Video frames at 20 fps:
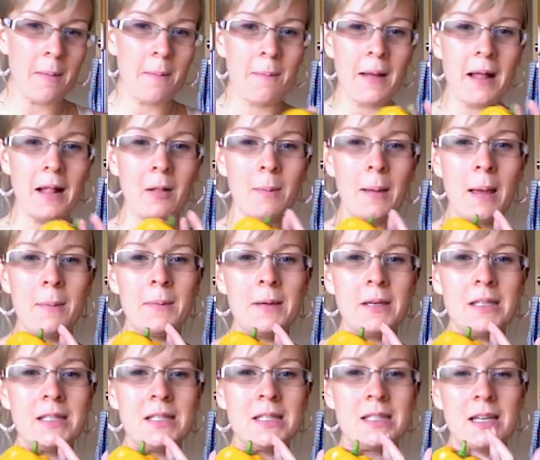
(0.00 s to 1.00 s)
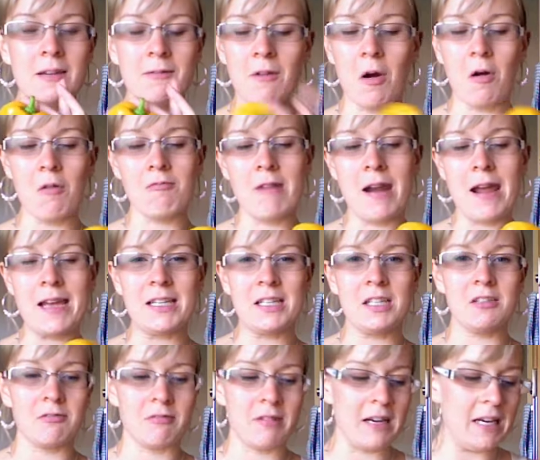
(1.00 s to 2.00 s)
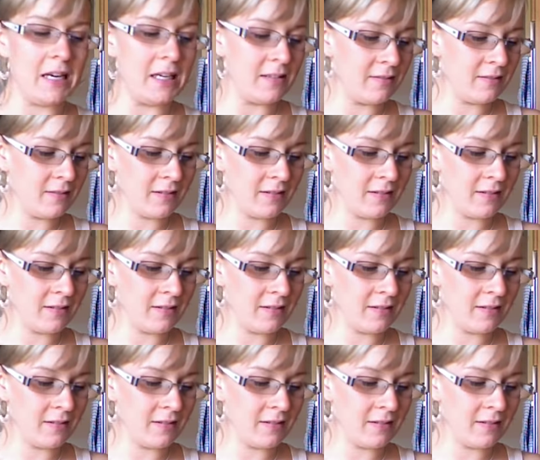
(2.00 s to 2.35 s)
bell peppers. I've got red and green.